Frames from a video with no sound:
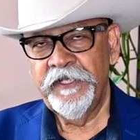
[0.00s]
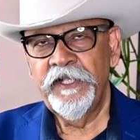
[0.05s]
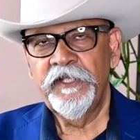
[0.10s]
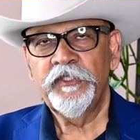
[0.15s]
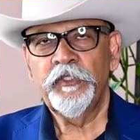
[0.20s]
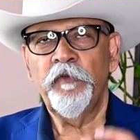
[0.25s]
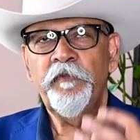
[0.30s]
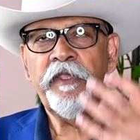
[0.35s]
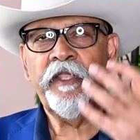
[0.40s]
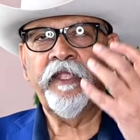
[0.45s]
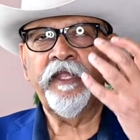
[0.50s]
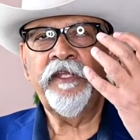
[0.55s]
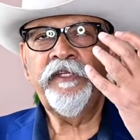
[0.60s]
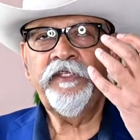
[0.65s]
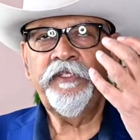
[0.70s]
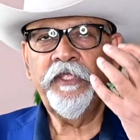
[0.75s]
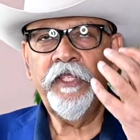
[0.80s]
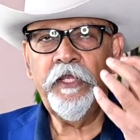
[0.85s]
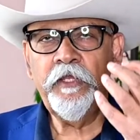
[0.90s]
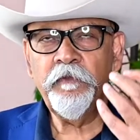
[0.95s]
So we're
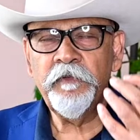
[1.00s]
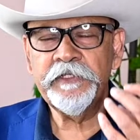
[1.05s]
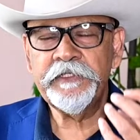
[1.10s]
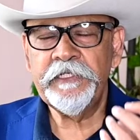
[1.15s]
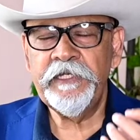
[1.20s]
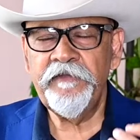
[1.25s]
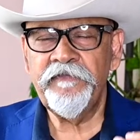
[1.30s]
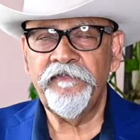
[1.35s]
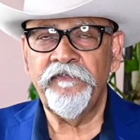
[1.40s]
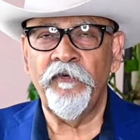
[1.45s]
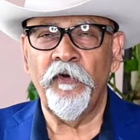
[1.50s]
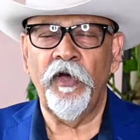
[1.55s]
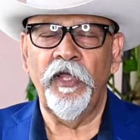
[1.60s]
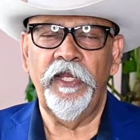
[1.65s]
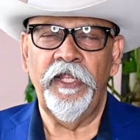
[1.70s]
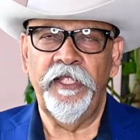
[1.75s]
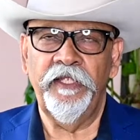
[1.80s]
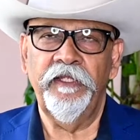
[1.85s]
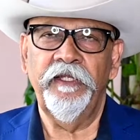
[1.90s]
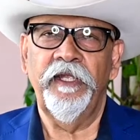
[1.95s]
continuously
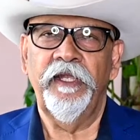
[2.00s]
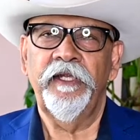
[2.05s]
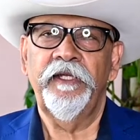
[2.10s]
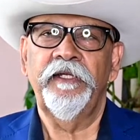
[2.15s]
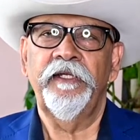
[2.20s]
falling,